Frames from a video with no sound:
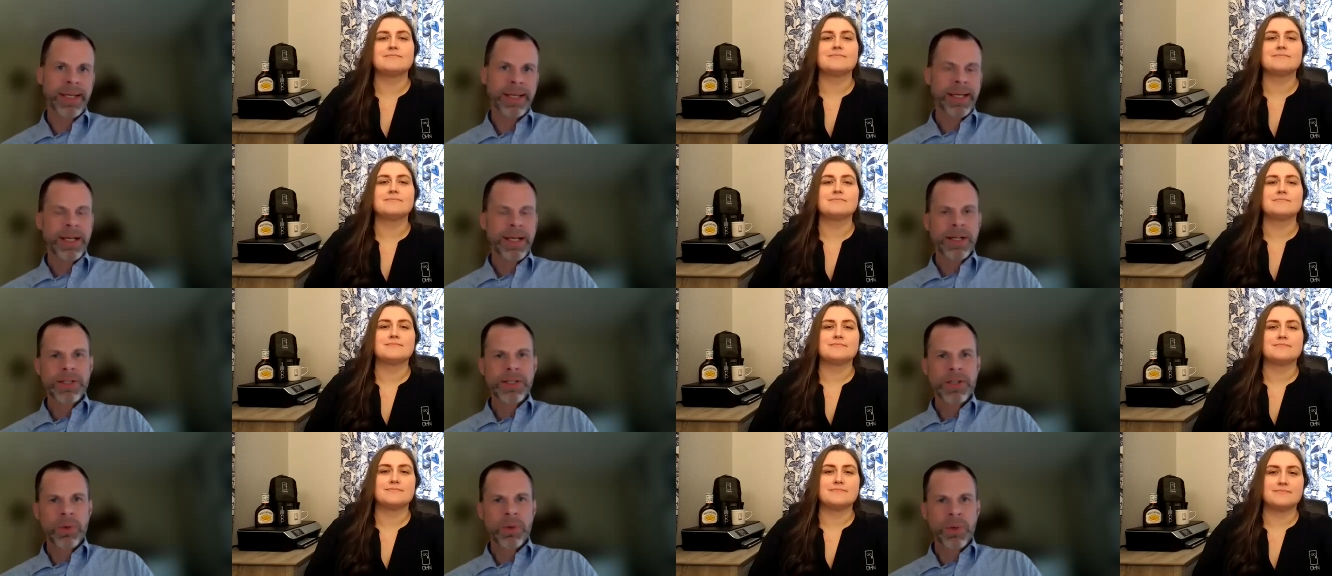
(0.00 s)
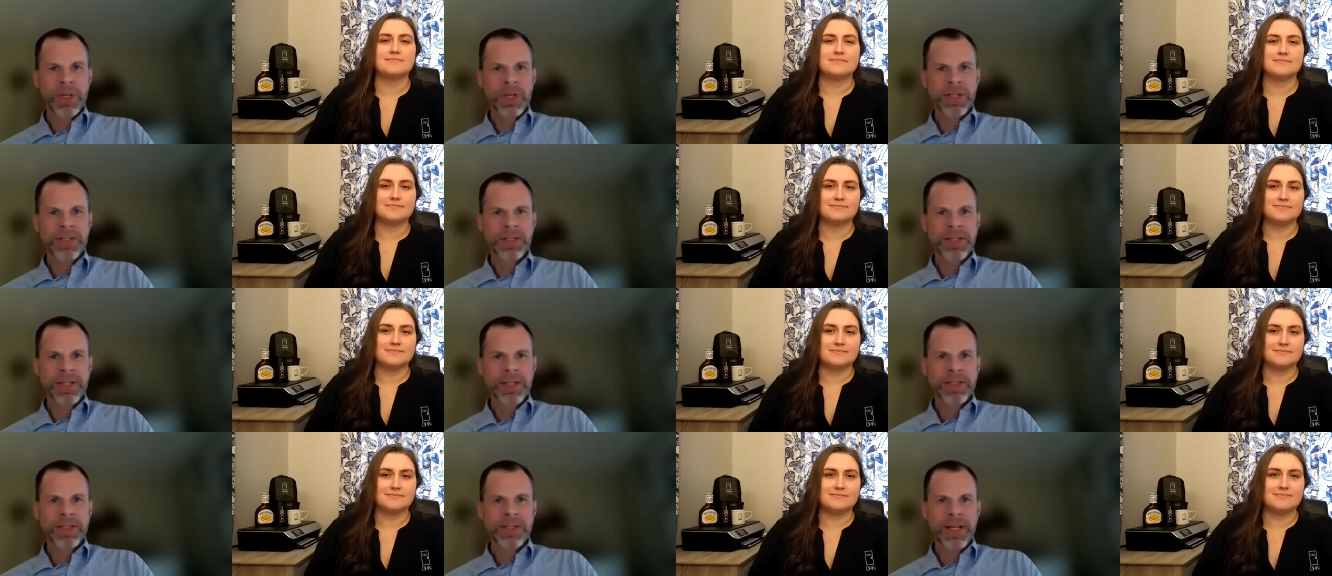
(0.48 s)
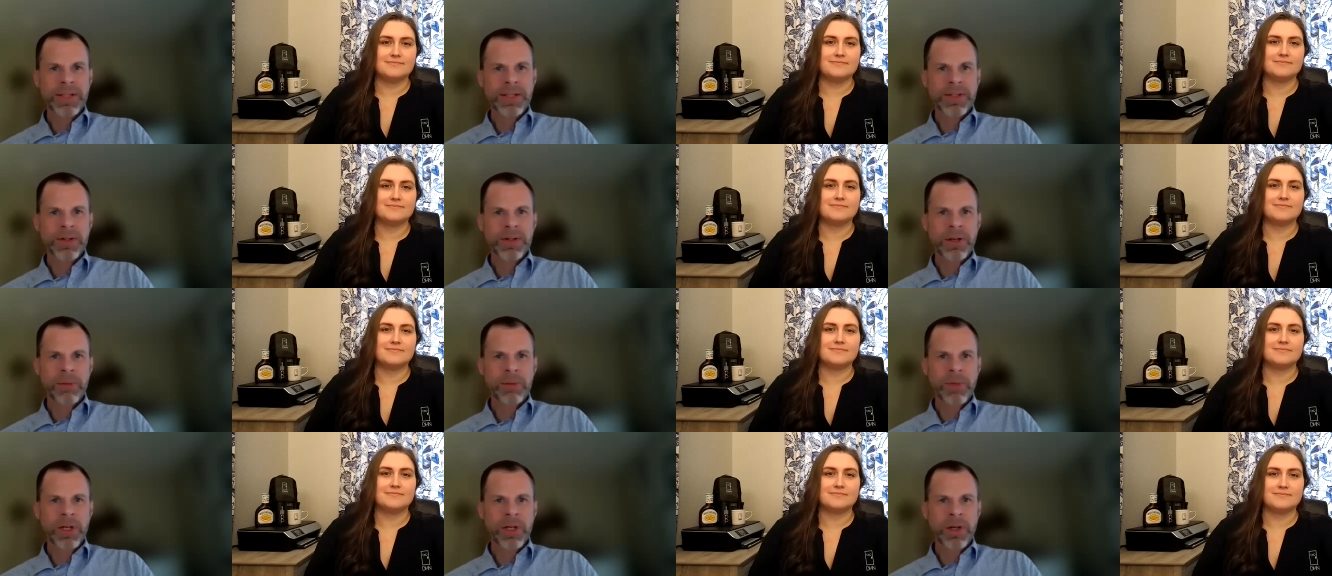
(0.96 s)
Speaker 1: So, in a sense, that's going
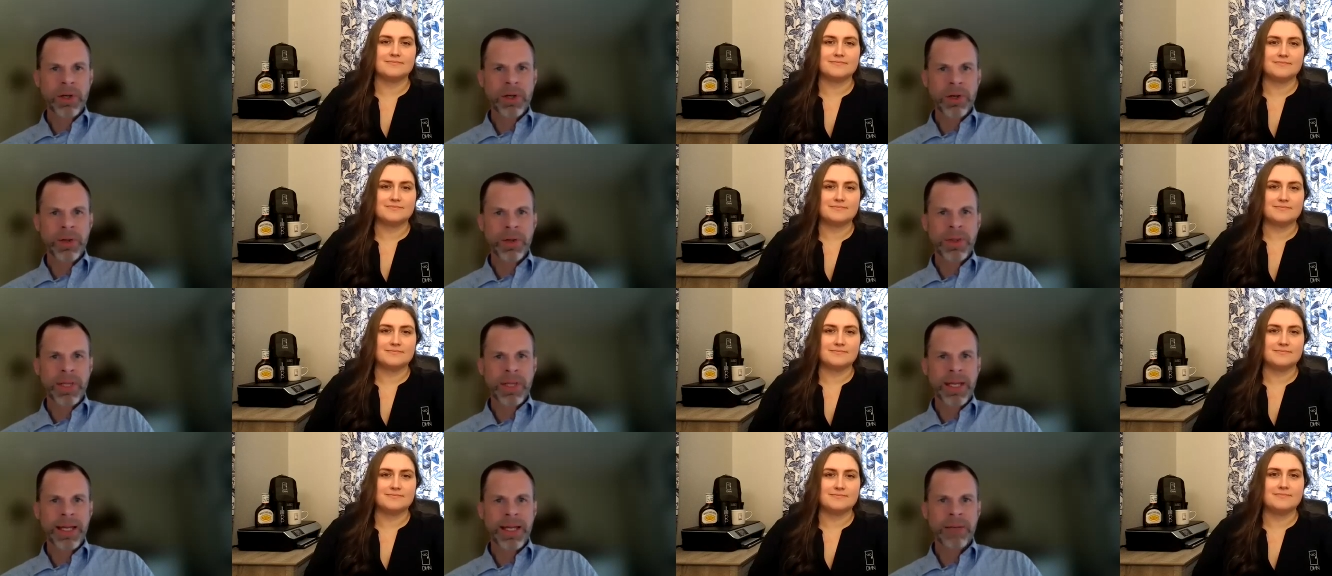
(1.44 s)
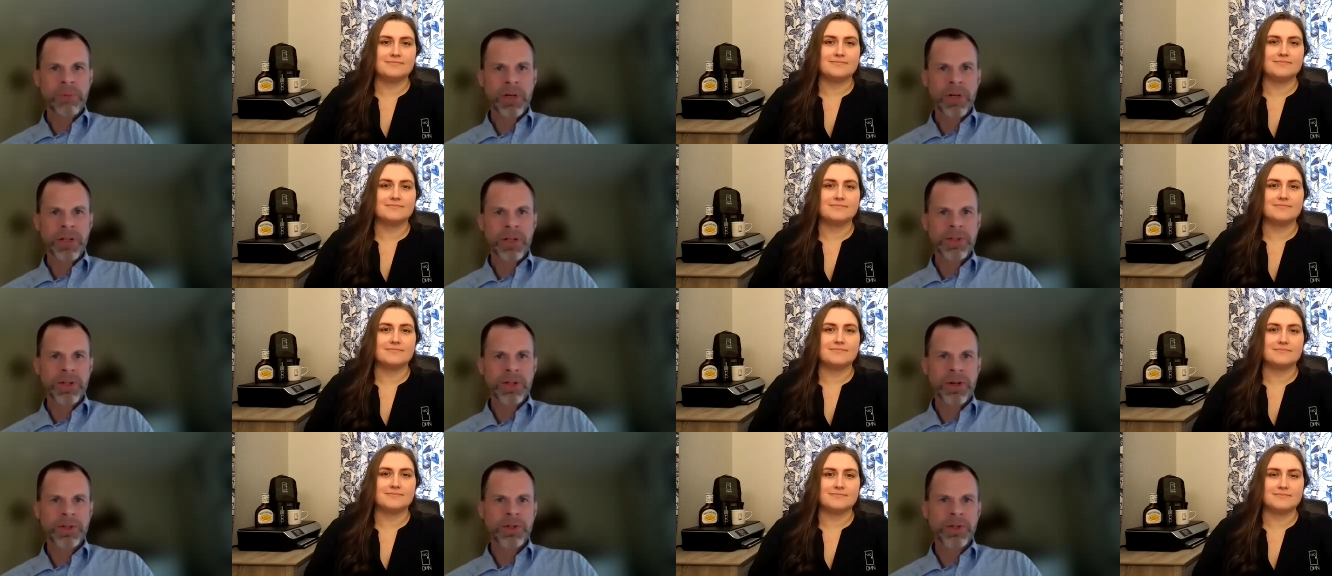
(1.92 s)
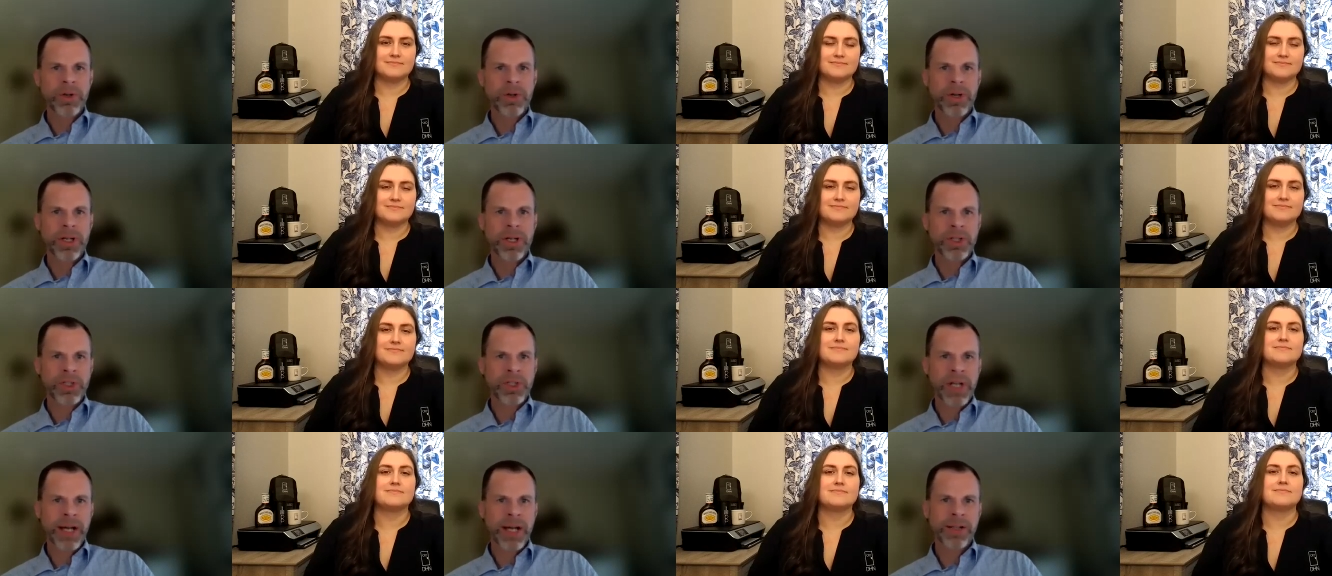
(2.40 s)
to be a good thing, but it's also going to
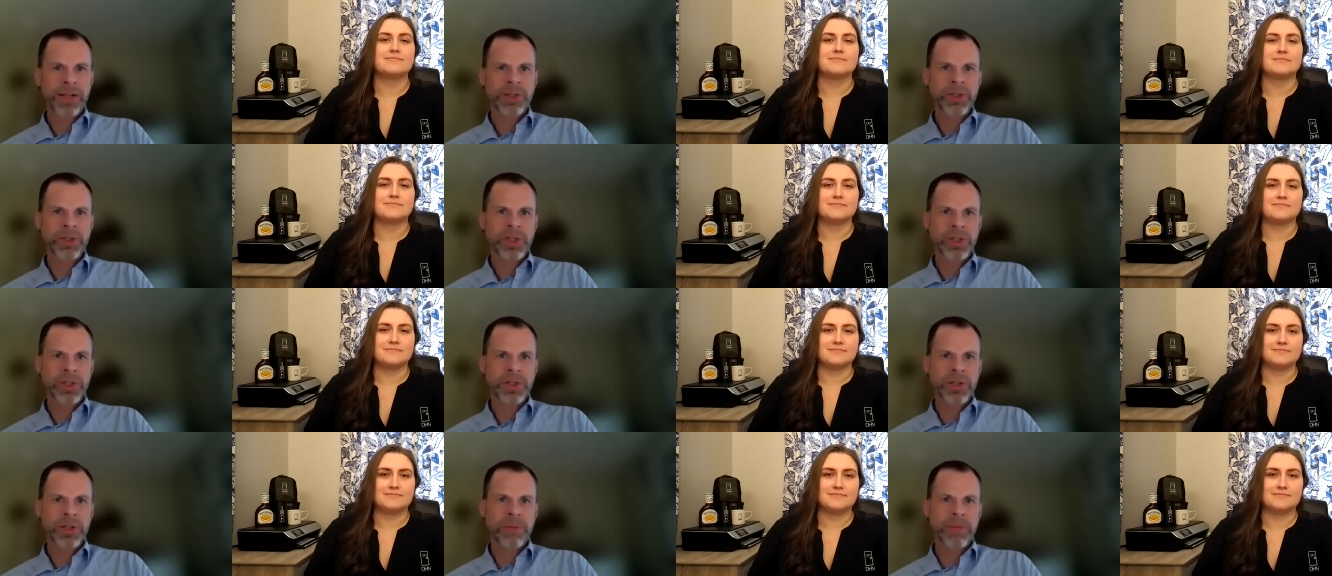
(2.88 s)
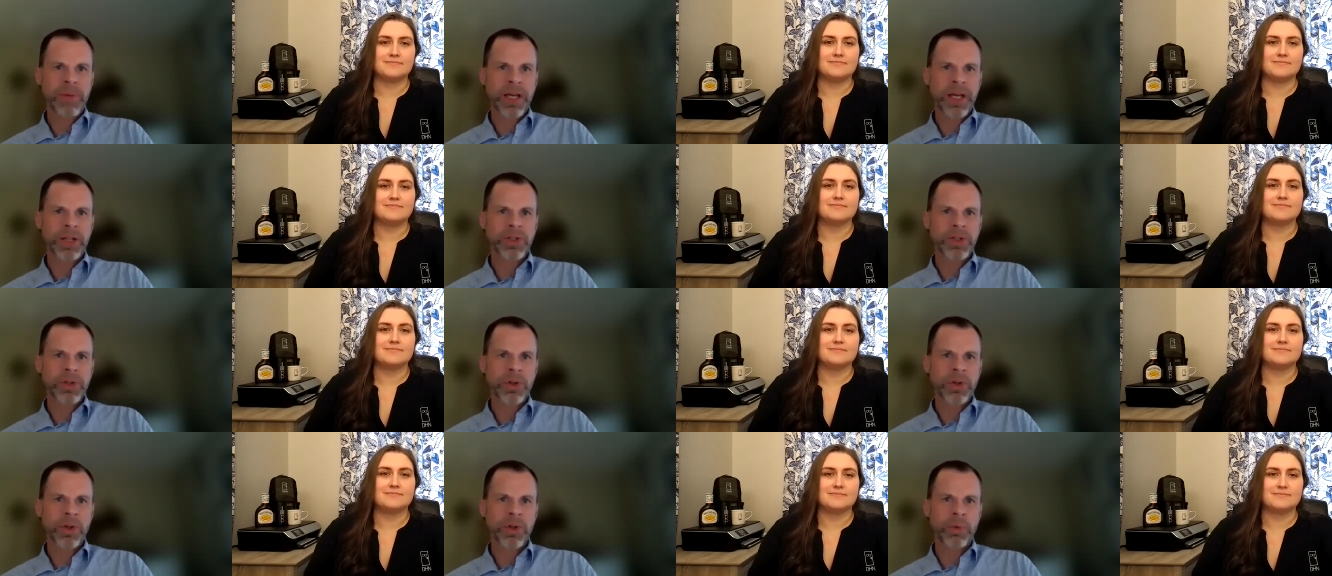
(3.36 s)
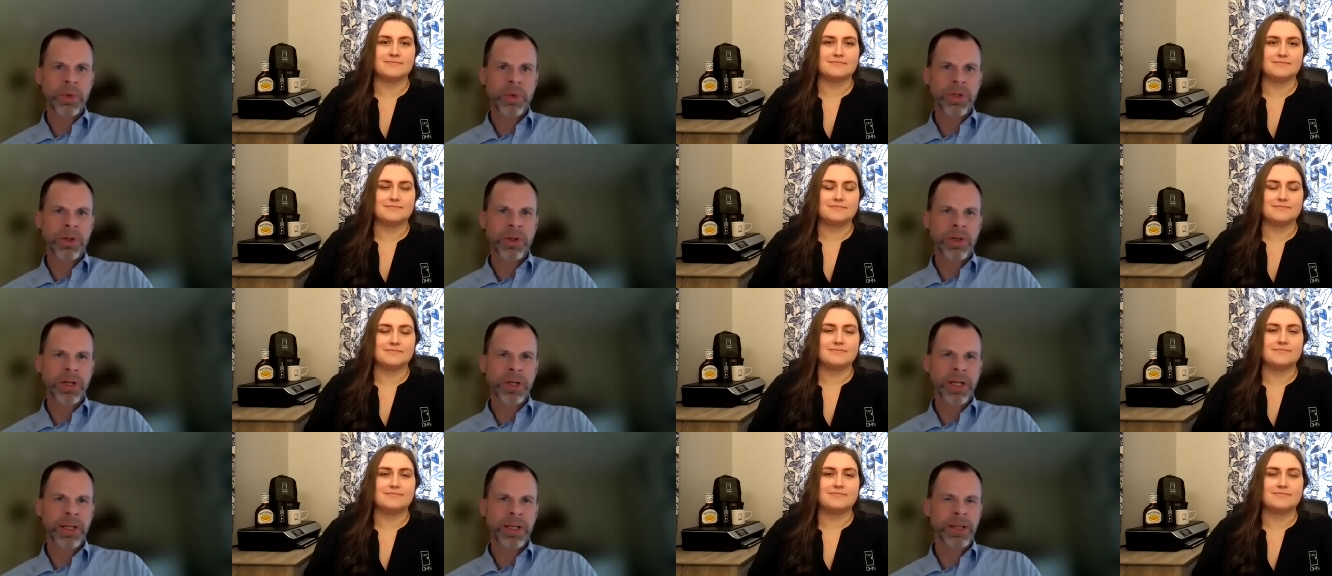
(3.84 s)
challenge us to make sure that we
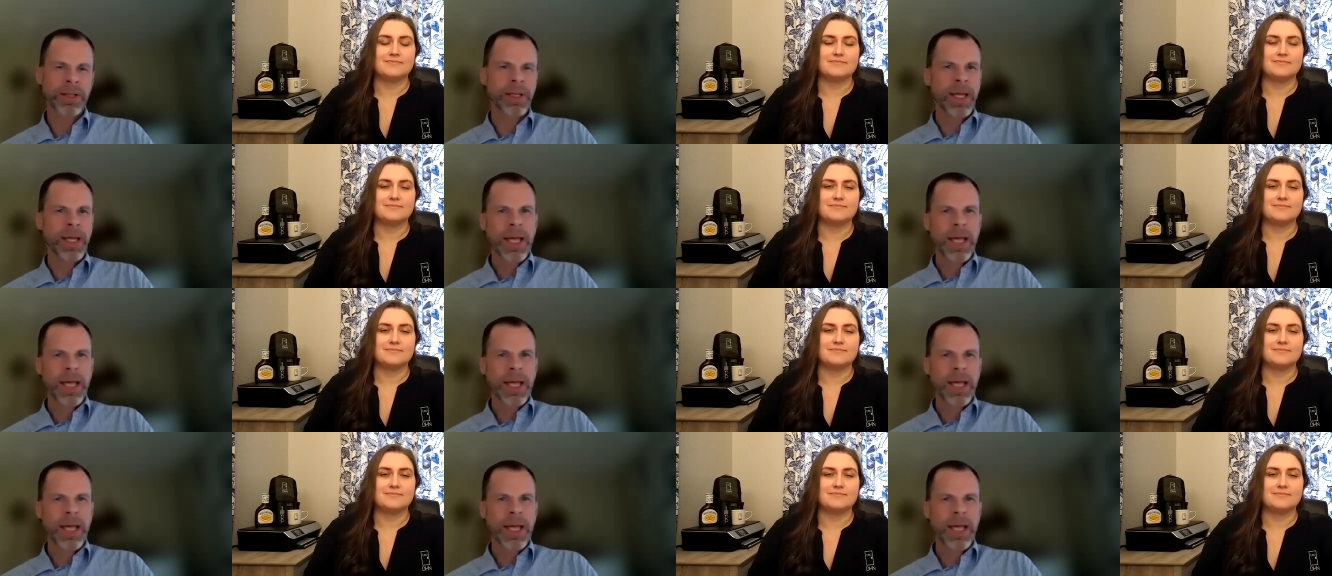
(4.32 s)
look at